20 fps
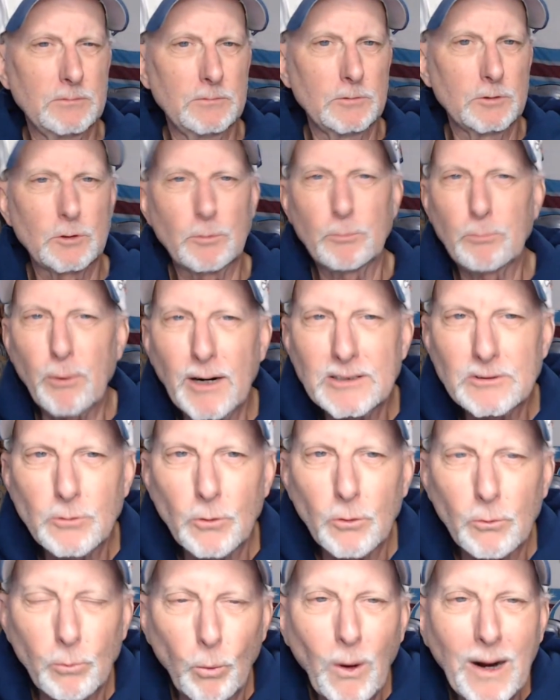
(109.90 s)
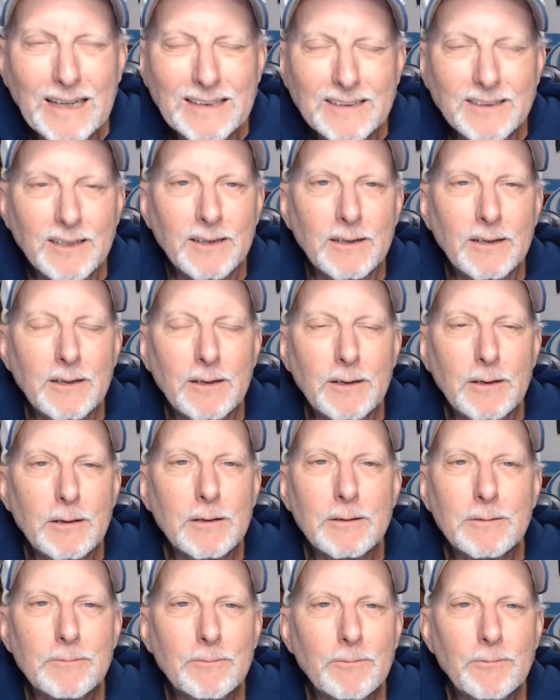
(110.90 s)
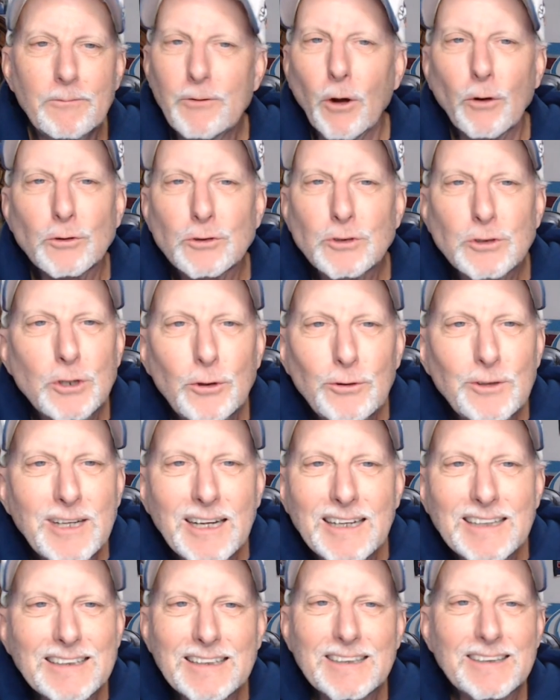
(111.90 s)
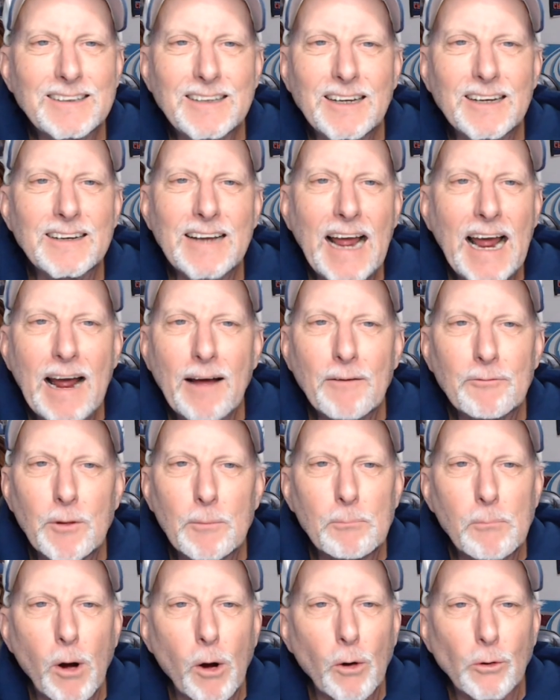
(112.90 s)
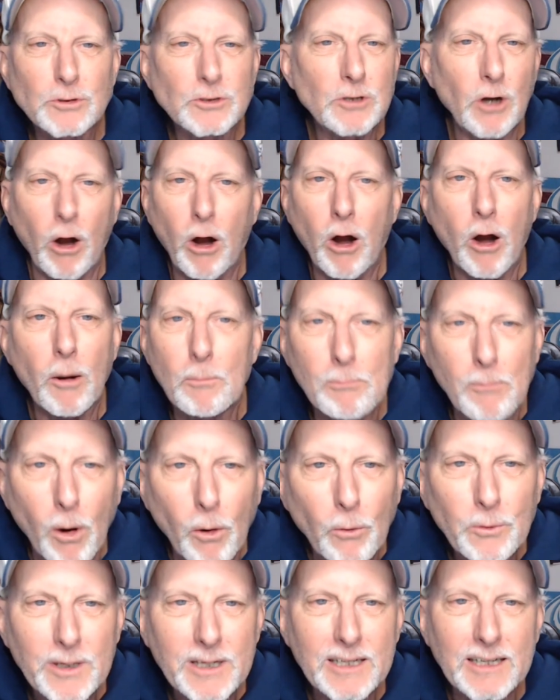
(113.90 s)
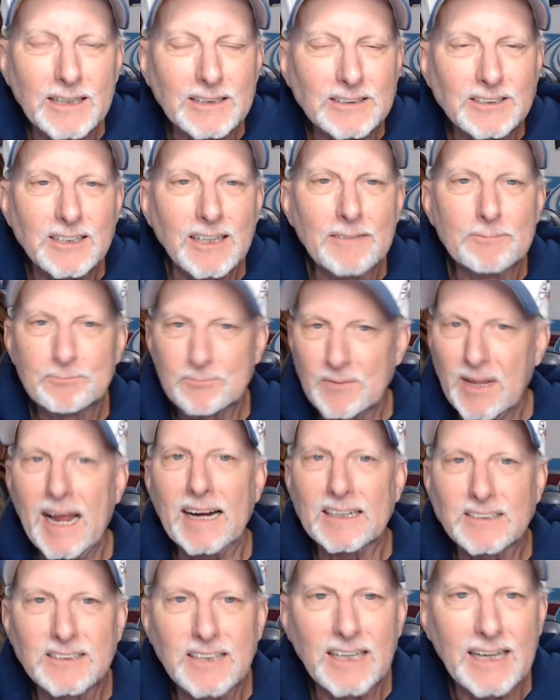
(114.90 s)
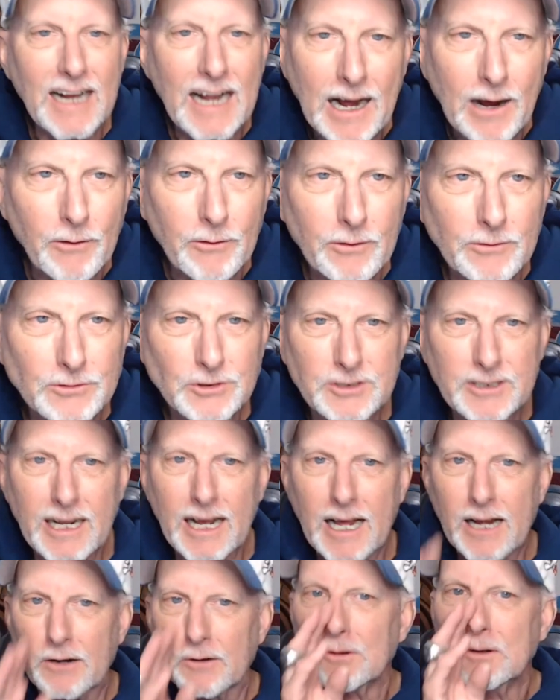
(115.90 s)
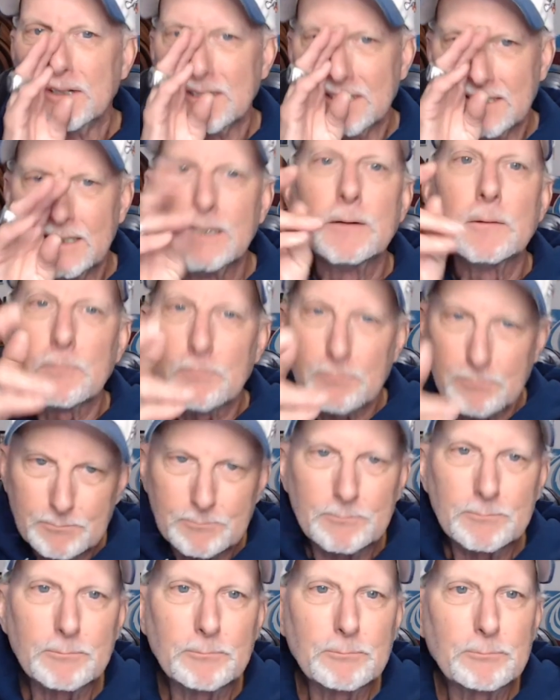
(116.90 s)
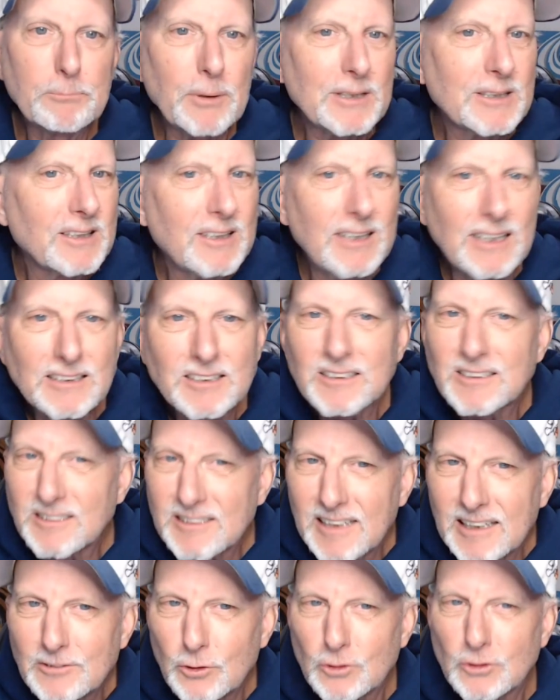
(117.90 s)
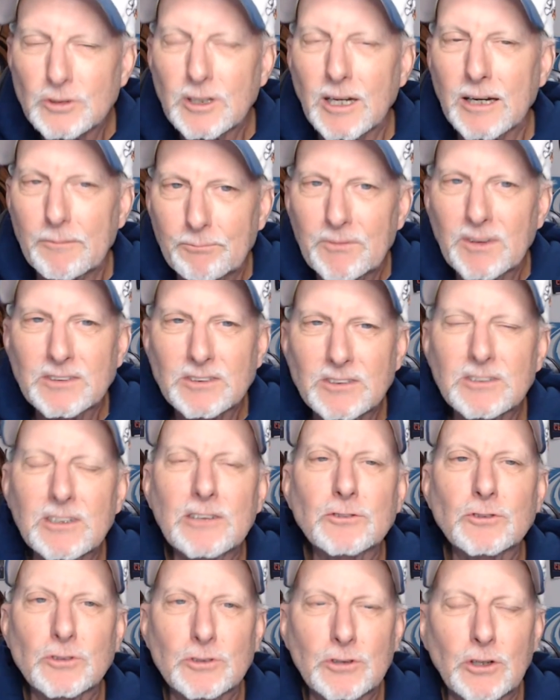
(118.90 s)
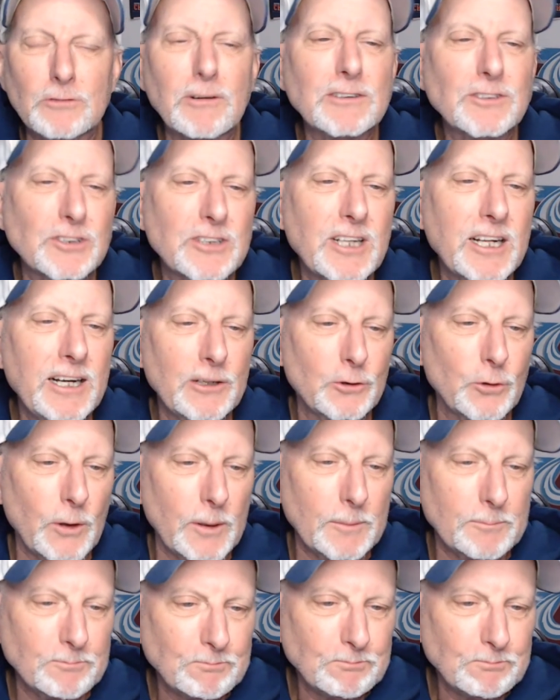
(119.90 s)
Surprised with what? Those two didn't have the most harmonious exit out of Seattle. But this is interesting. Let's get into it.